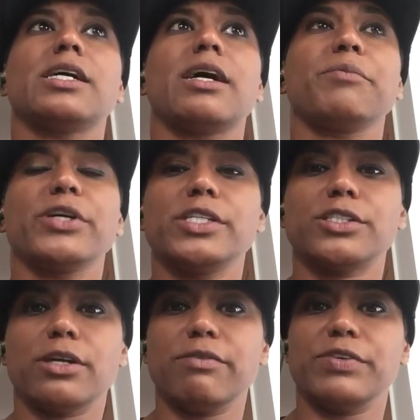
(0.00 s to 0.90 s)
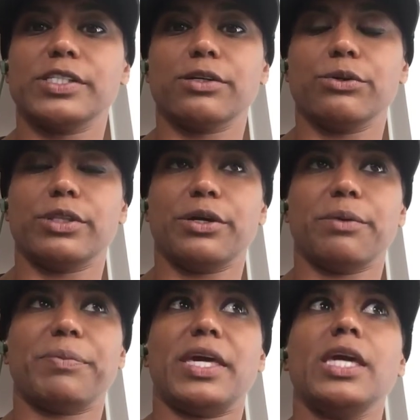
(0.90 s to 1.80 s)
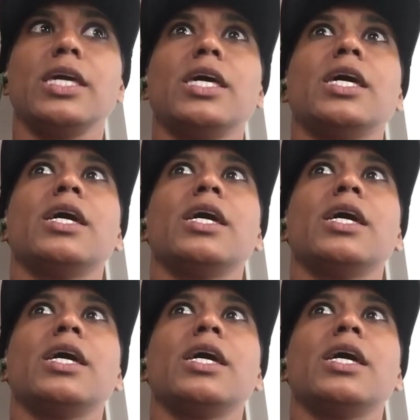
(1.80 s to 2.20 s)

I'm going to start physical therapy.